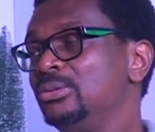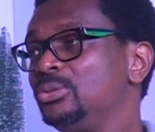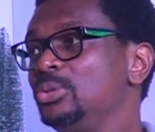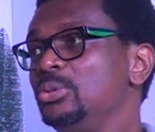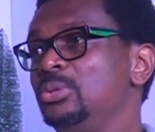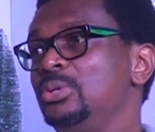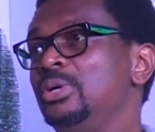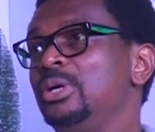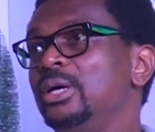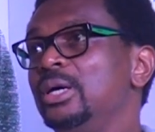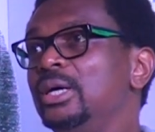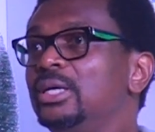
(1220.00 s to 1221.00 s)
So
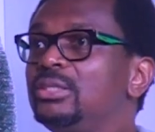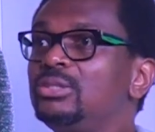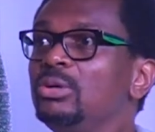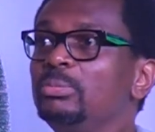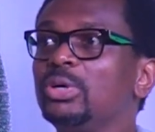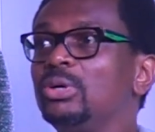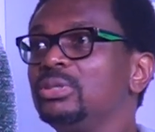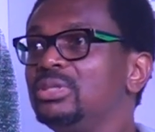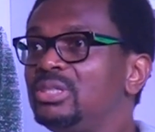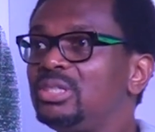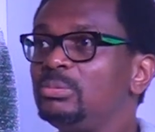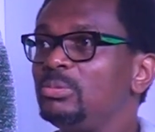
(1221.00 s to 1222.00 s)
it's not
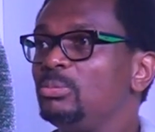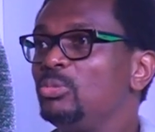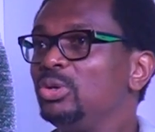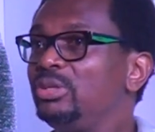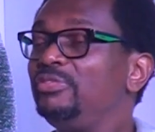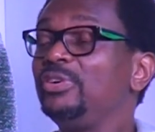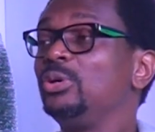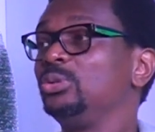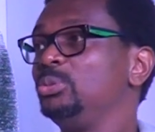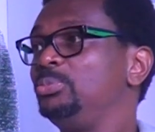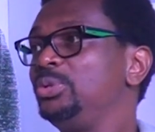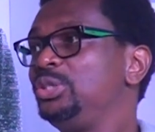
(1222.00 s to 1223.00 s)
because it's more
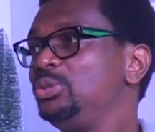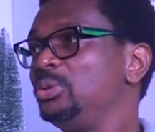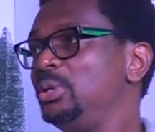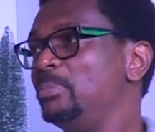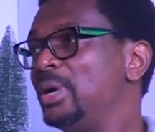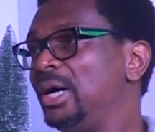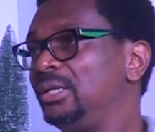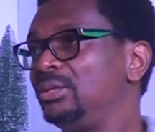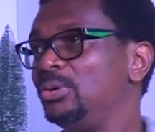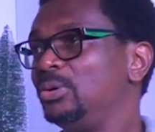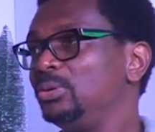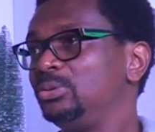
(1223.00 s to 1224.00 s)
difficult to preach to a man
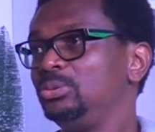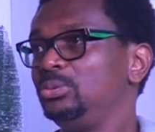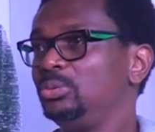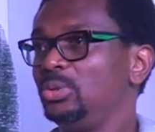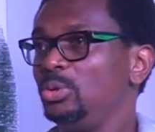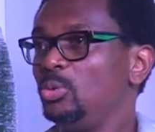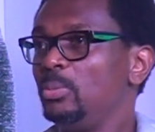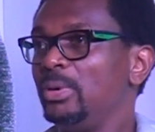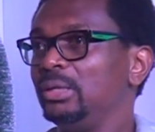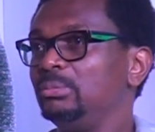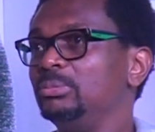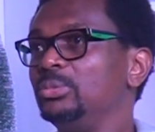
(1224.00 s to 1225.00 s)
or to a
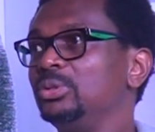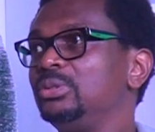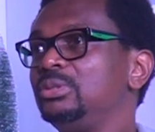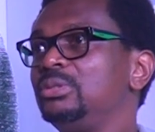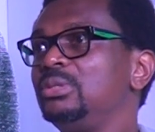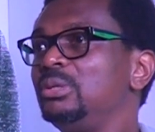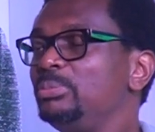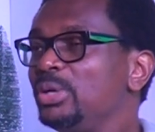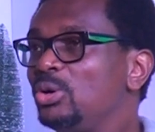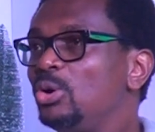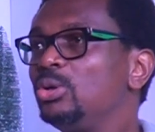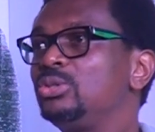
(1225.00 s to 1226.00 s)
woman, but
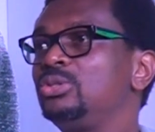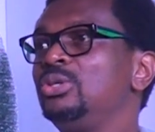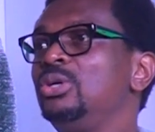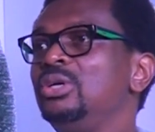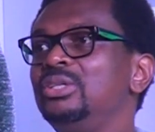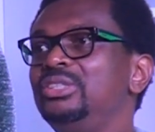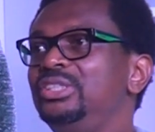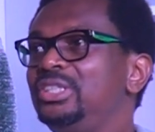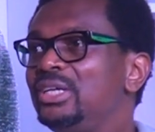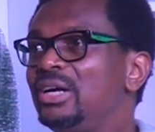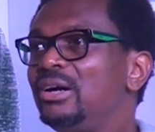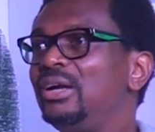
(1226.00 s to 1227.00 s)
because
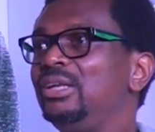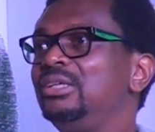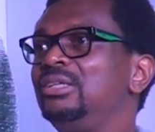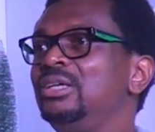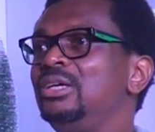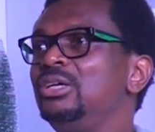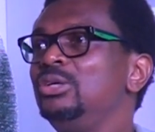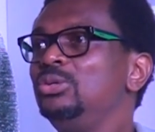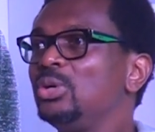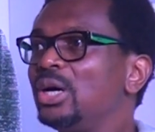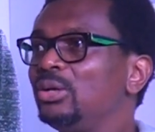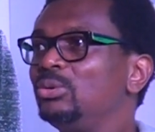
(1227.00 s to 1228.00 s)
generally
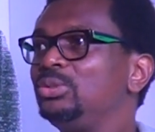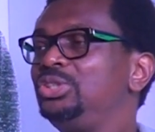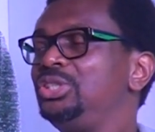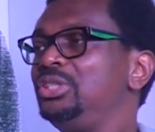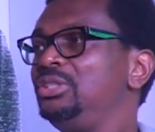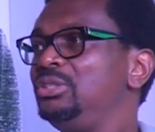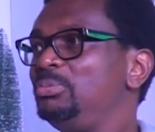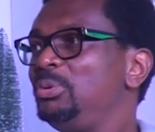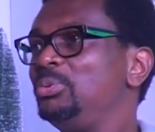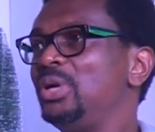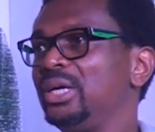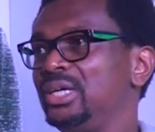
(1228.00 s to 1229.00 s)
you cannot change
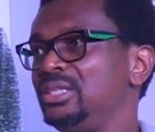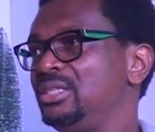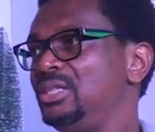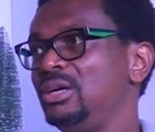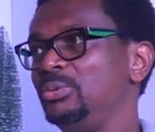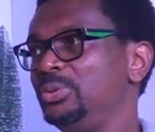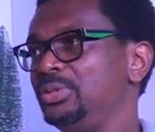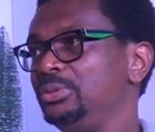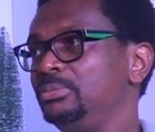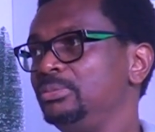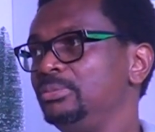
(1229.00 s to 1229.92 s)
people against their will.